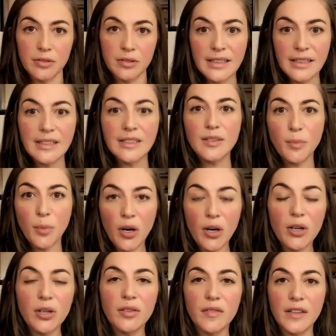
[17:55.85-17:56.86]
It is
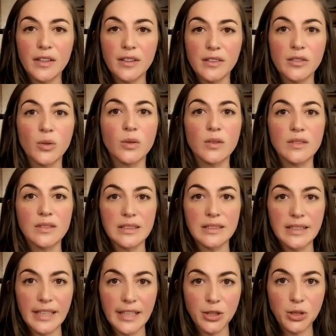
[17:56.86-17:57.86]
part of their soul's
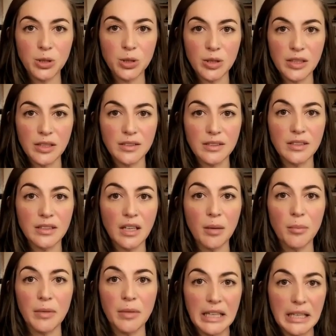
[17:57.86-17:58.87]
intention to
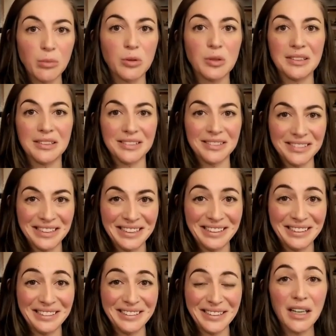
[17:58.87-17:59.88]
not be able to
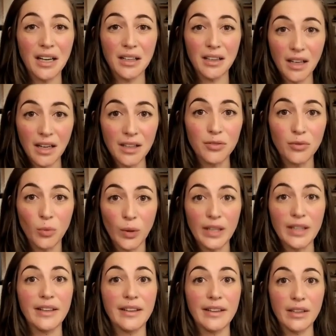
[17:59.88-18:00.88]
see a lot of
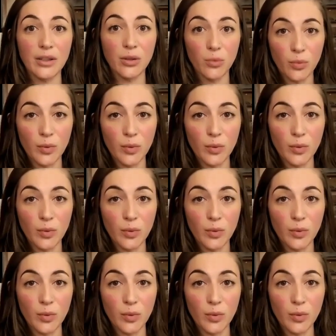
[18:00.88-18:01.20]
what they're